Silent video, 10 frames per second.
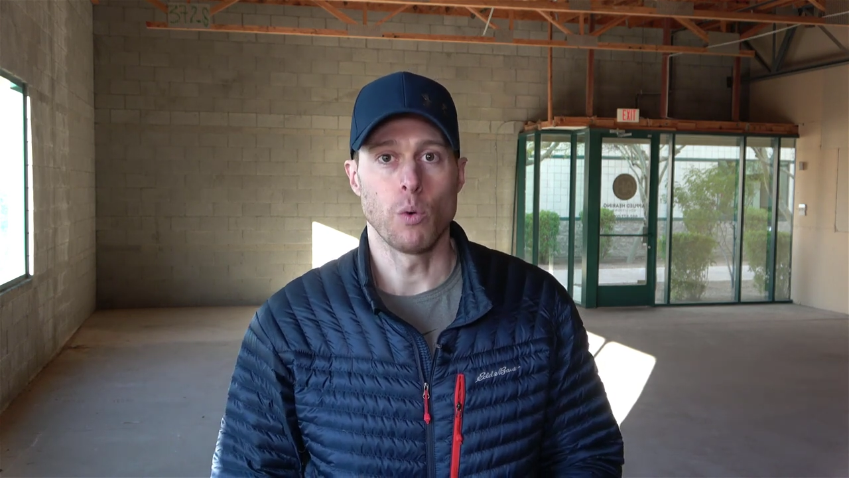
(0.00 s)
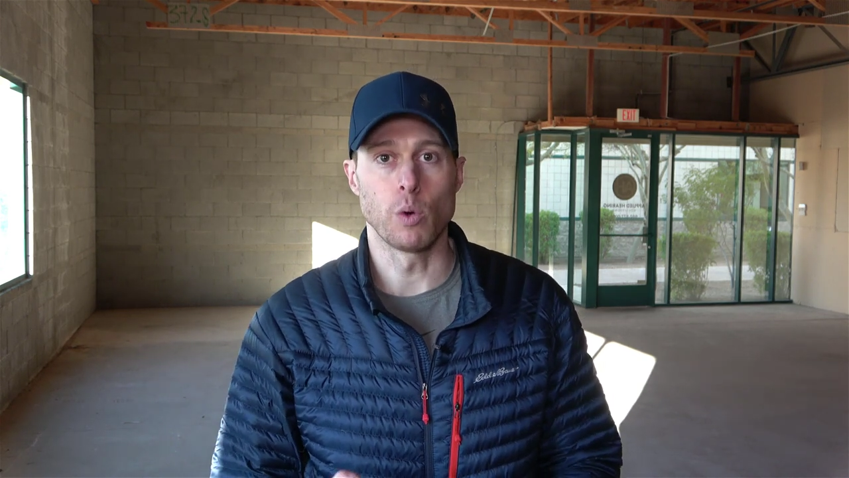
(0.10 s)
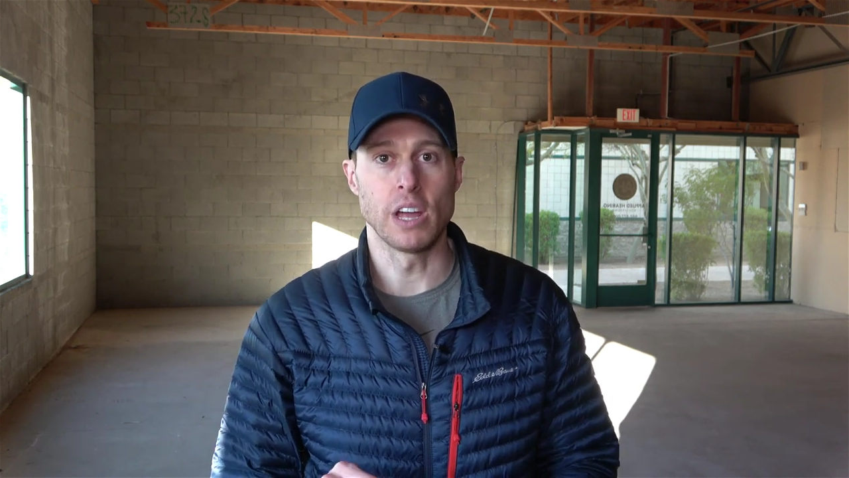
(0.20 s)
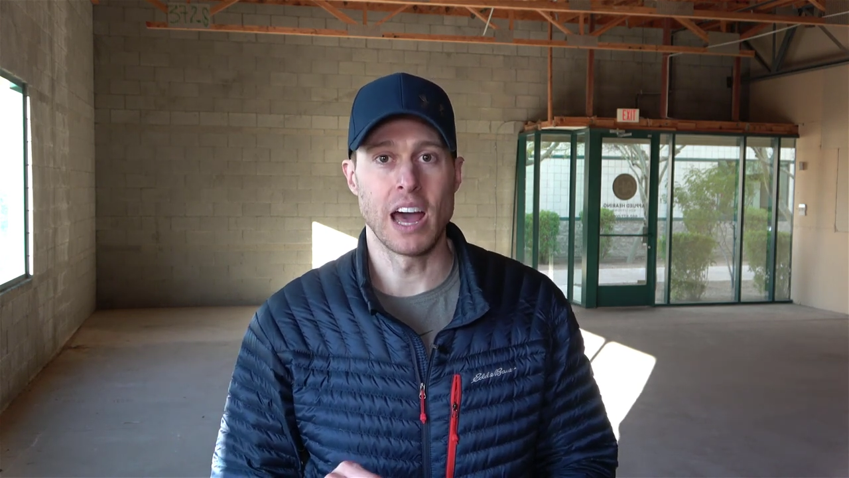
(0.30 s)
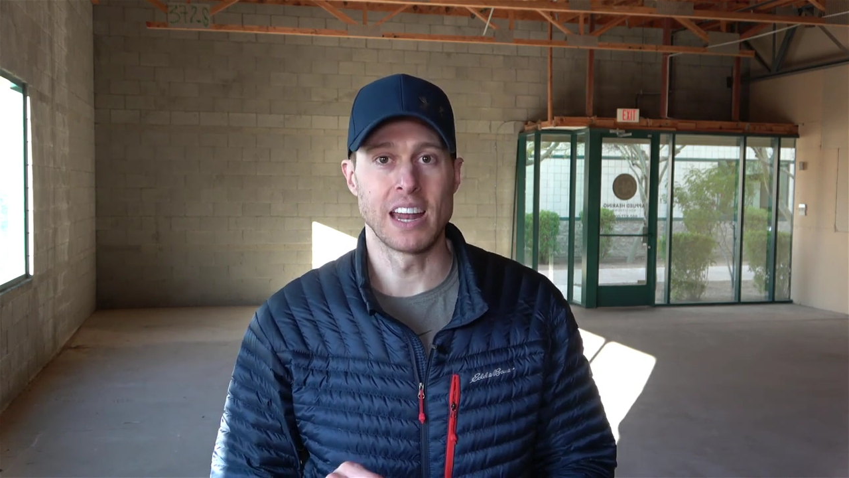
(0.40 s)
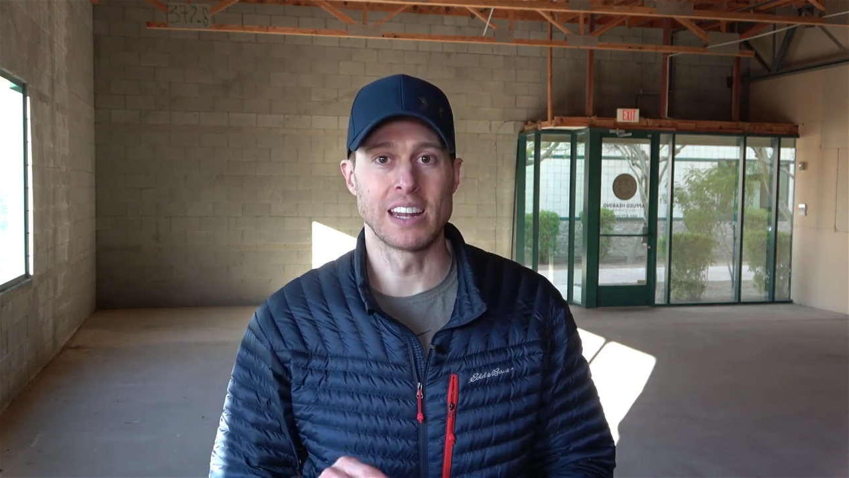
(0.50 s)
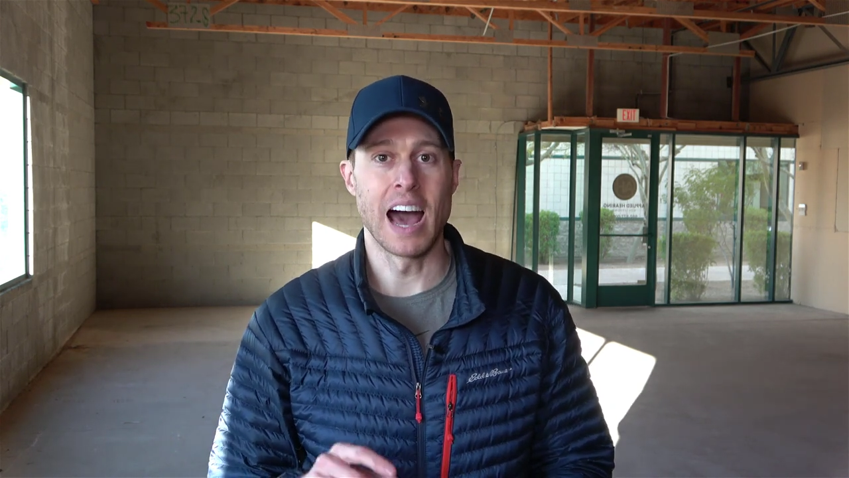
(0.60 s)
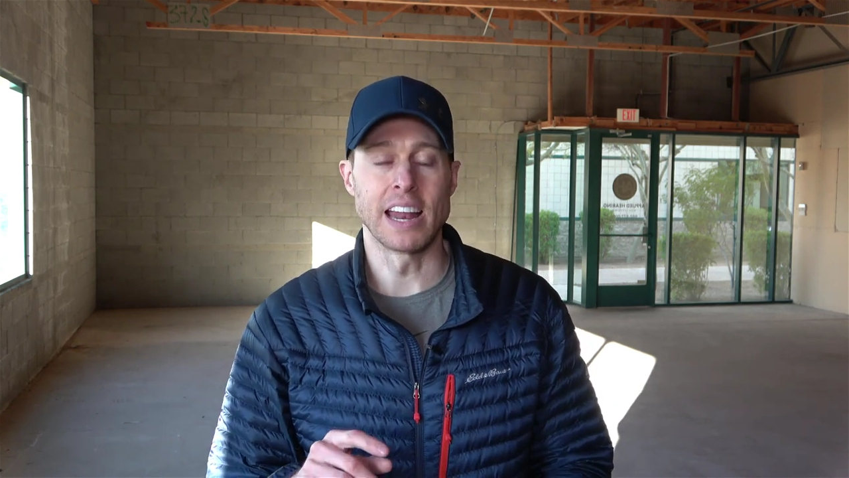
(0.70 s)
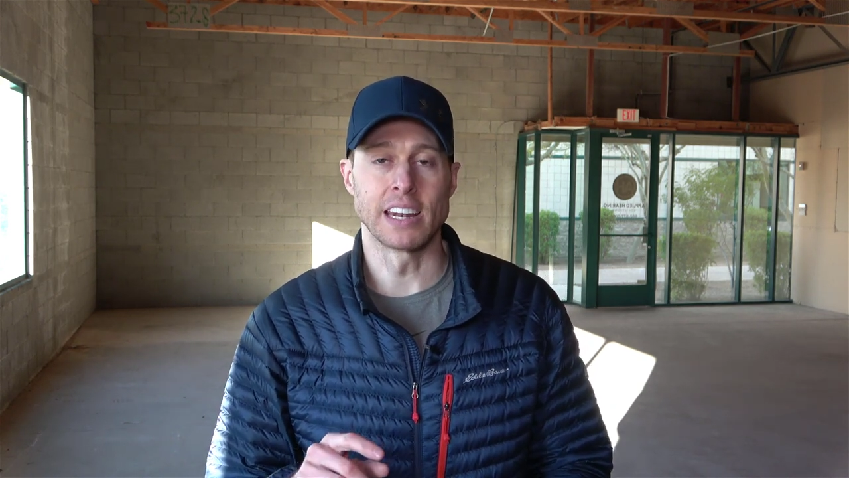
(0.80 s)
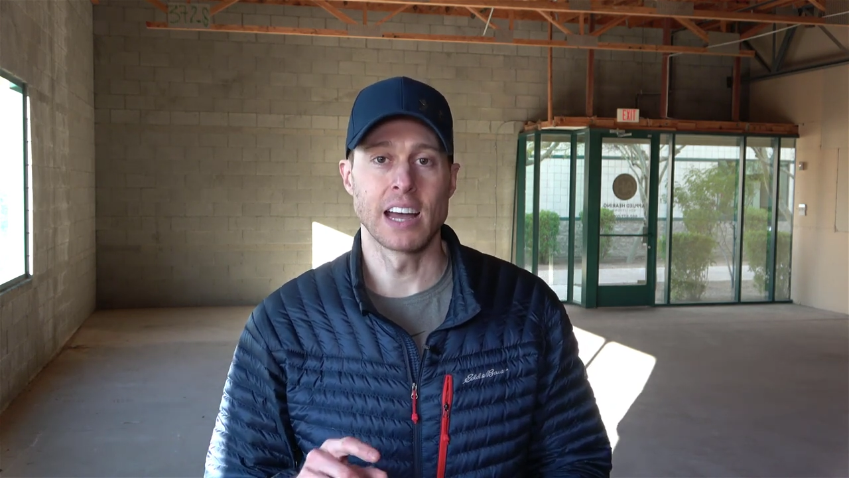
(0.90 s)
we had
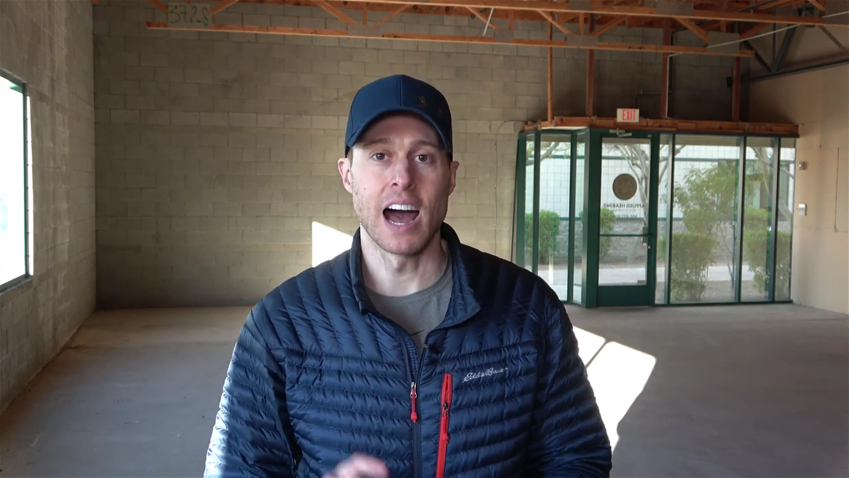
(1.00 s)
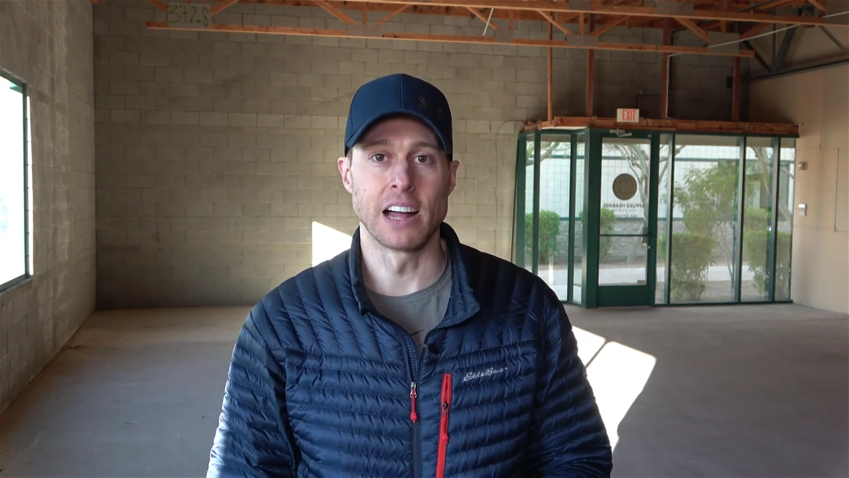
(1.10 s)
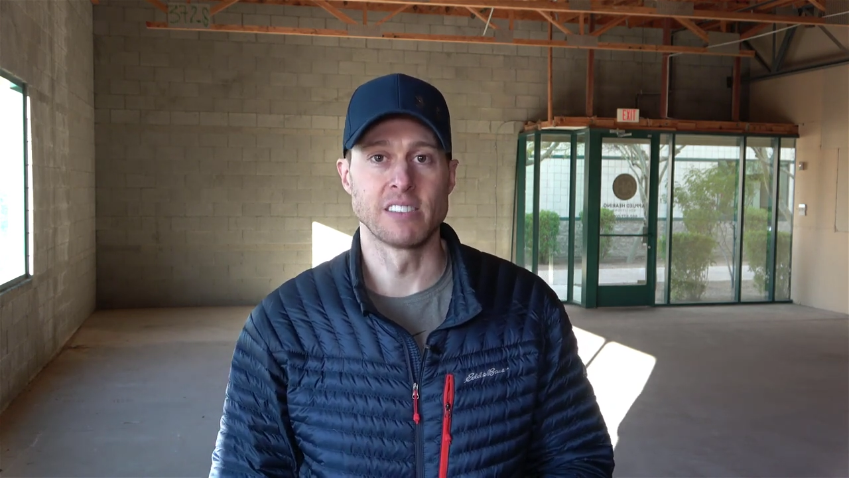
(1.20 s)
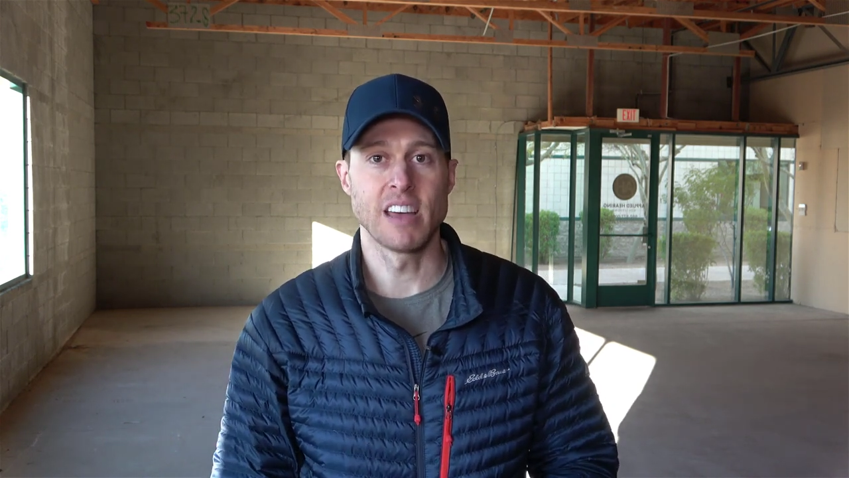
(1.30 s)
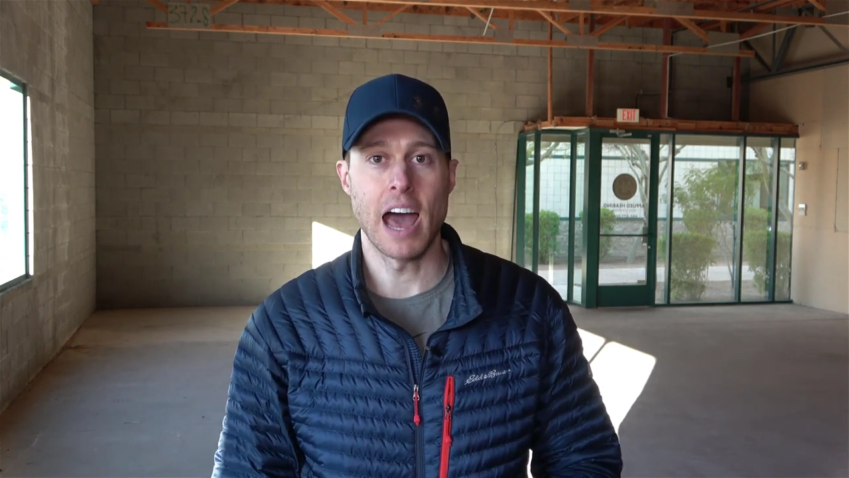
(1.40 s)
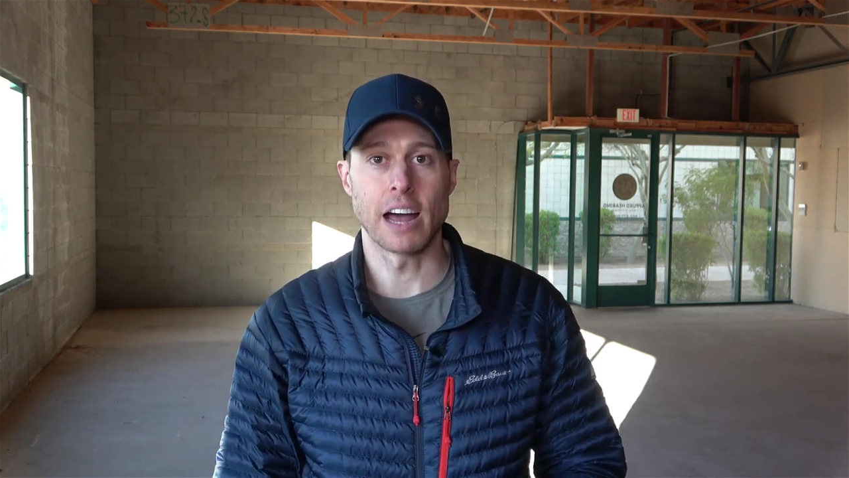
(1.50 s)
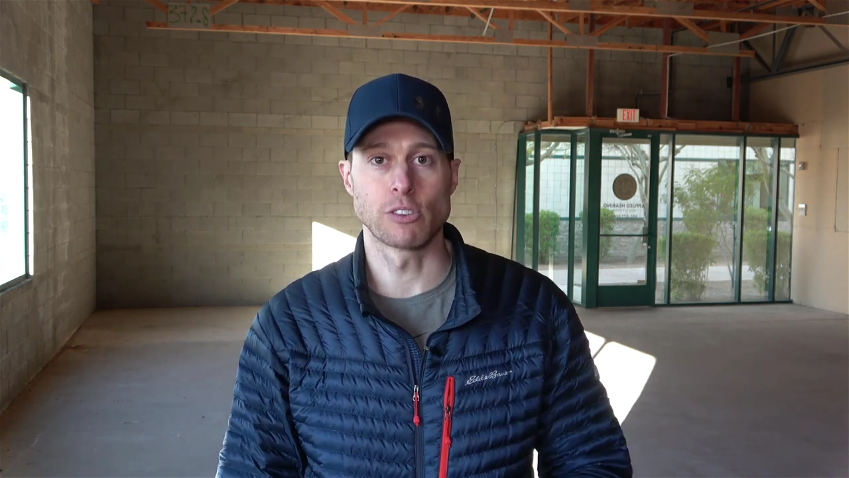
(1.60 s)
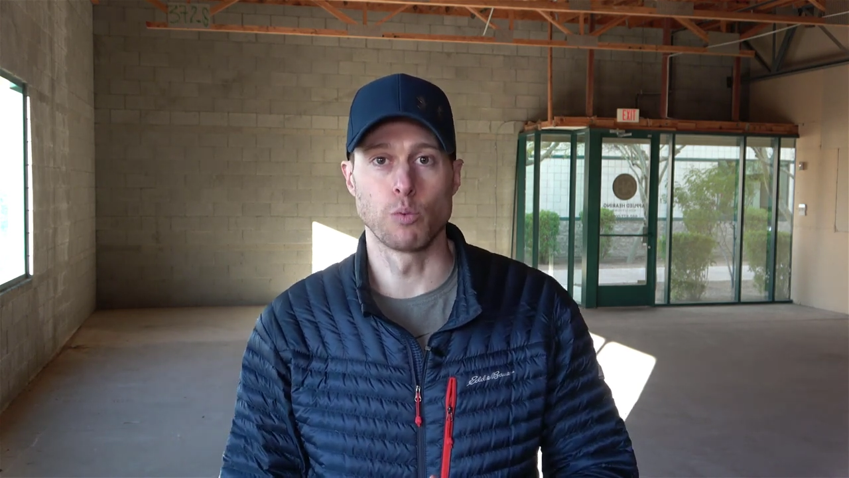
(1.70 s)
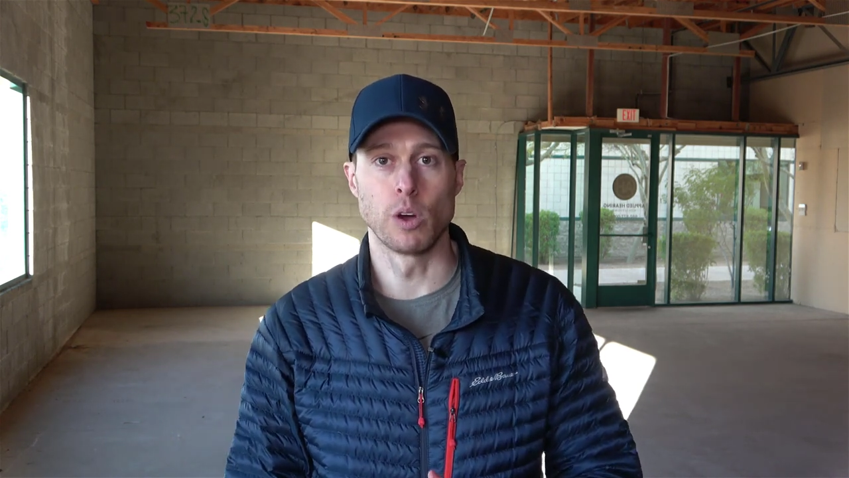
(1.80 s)
gotten contact